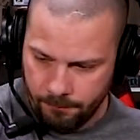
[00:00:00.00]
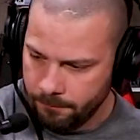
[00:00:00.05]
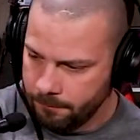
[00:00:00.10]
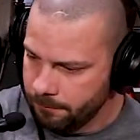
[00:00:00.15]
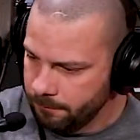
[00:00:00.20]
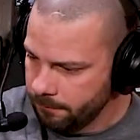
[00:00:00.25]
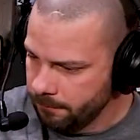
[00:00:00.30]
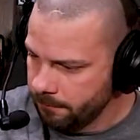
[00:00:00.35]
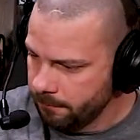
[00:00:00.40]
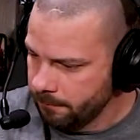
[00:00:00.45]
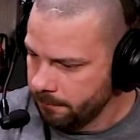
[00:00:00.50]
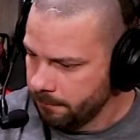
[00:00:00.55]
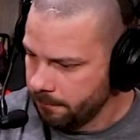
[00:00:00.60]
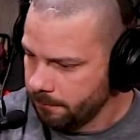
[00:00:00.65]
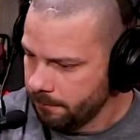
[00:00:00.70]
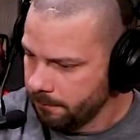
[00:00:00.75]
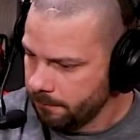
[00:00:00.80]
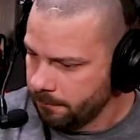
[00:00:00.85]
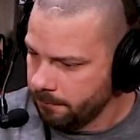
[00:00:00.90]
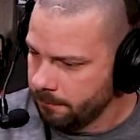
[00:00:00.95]

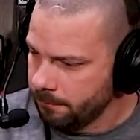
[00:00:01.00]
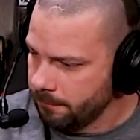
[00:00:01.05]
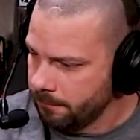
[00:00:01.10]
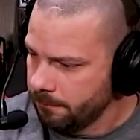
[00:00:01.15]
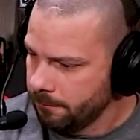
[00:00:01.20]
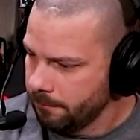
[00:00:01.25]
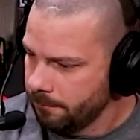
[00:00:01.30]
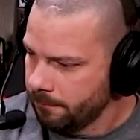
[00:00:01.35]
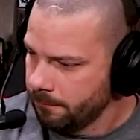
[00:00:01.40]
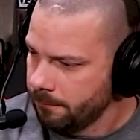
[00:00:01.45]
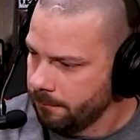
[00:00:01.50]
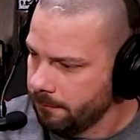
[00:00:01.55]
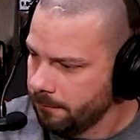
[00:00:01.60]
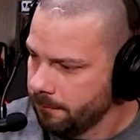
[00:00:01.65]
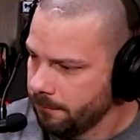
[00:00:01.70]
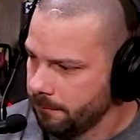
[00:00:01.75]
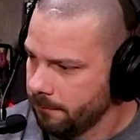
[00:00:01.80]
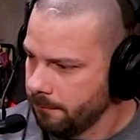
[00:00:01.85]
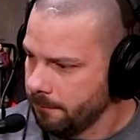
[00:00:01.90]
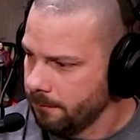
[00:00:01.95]

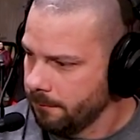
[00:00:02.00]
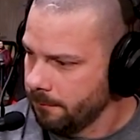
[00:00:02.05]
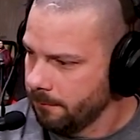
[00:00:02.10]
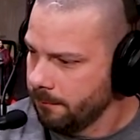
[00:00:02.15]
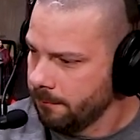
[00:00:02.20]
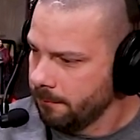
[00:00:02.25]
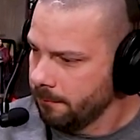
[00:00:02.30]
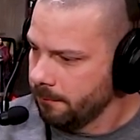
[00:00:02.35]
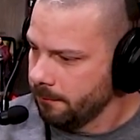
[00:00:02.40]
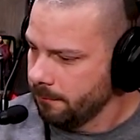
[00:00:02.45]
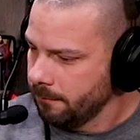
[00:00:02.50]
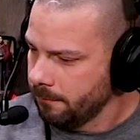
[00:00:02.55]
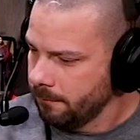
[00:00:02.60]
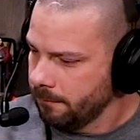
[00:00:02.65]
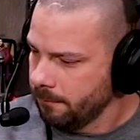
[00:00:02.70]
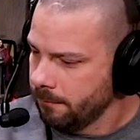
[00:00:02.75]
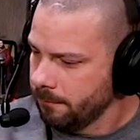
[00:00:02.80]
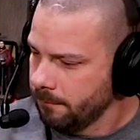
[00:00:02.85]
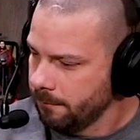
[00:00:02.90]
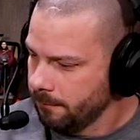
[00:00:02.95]

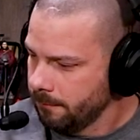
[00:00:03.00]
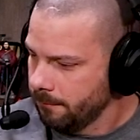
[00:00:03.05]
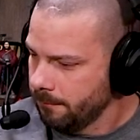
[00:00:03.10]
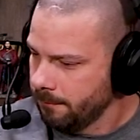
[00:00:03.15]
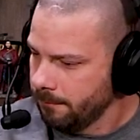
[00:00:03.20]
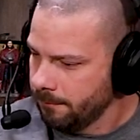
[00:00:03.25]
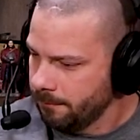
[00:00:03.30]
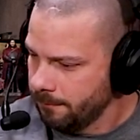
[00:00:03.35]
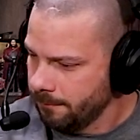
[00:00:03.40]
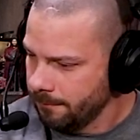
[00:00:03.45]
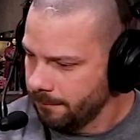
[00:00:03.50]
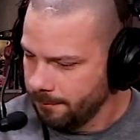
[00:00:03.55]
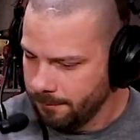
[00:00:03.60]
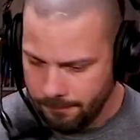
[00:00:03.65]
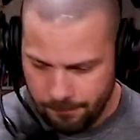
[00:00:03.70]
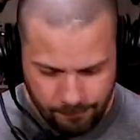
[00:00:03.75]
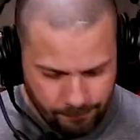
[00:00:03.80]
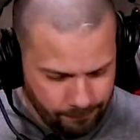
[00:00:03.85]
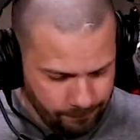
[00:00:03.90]
No words are spoken by the person on screen.